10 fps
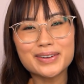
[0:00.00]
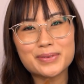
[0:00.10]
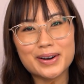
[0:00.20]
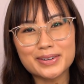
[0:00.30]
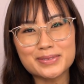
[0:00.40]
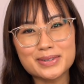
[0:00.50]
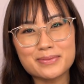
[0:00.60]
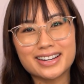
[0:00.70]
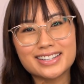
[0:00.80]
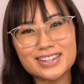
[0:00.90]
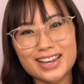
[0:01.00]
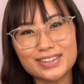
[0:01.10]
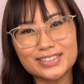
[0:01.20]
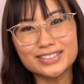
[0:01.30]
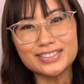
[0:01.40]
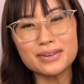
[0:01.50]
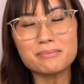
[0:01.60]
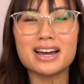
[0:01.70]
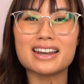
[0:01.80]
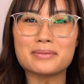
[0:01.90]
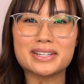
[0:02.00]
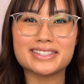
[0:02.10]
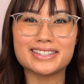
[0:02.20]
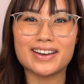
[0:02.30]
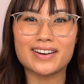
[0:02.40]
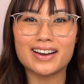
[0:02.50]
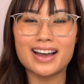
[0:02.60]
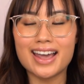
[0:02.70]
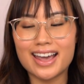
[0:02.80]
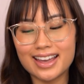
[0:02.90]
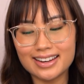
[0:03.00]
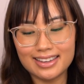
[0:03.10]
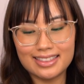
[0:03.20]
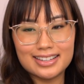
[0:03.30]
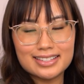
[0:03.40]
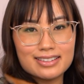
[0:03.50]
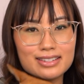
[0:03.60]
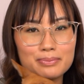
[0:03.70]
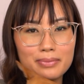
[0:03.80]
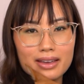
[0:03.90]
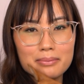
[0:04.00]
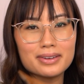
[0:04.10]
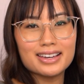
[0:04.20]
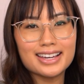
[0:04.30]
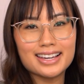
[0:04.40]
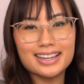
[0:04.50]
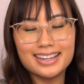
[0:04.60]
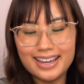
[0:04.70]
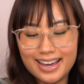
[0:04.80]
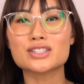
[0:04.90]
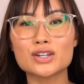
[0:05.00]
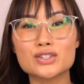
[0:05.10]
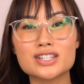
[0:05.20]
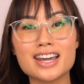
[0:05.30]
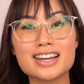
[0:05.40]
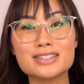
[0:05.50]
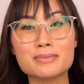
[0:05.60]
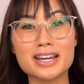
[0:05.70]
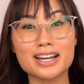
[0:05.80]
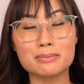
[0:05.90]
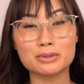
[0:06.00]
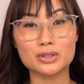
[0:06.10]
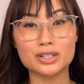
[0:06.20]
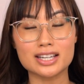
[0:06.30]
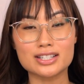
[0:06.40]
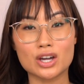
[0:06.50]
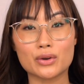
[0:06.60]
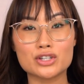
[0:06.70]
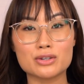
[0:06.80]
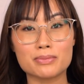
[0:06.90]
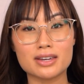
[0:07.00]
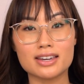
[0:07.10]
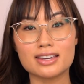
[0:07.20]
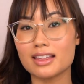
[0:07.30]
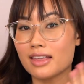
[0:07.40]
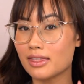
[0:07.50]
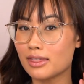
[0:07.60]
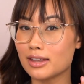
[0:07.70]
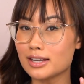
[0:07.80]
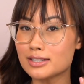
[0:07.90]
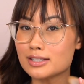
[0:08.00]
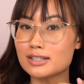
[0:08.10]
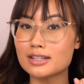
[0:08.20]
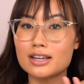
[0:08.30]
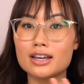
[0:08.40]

and welcome to my channel. My name is Sarah and this is Peppy. So today's makeup look is going to be this